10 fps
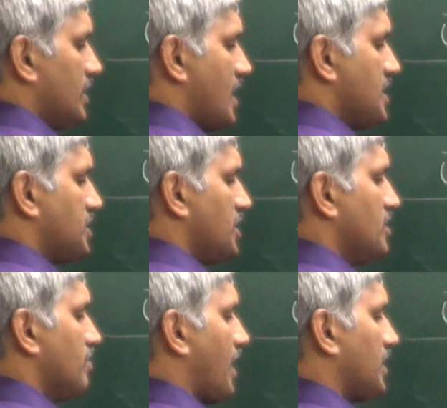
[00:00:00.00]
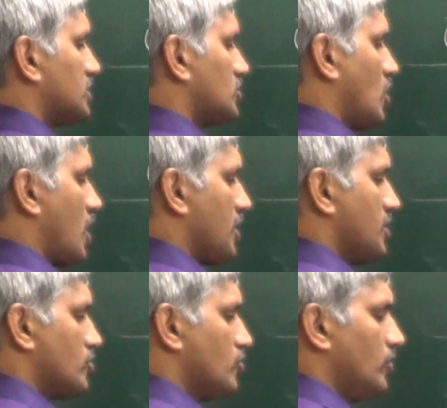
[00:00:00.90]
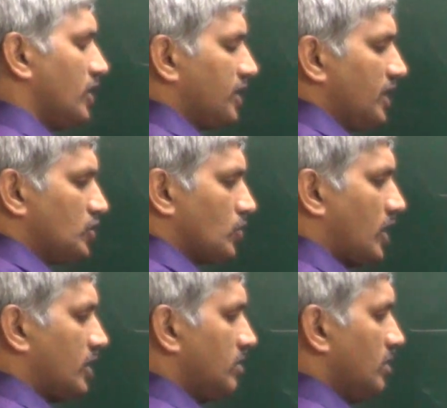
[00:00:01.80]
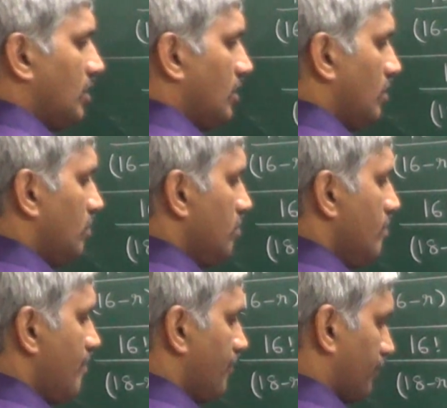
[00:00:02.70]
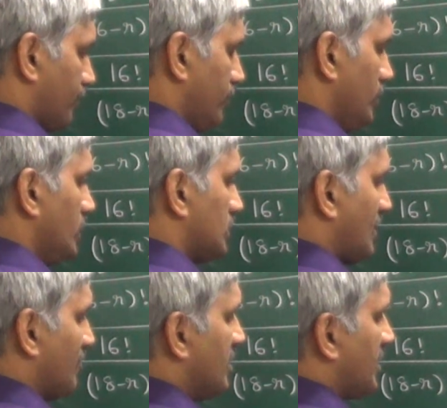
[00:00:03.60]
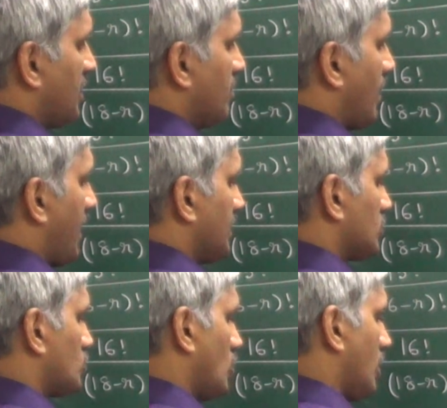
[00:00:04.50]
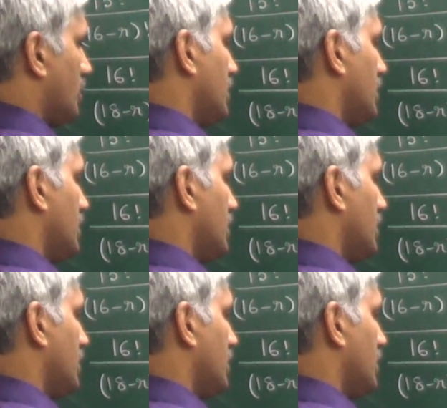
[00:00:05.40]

18 minus r into decrease 1, 17 minus r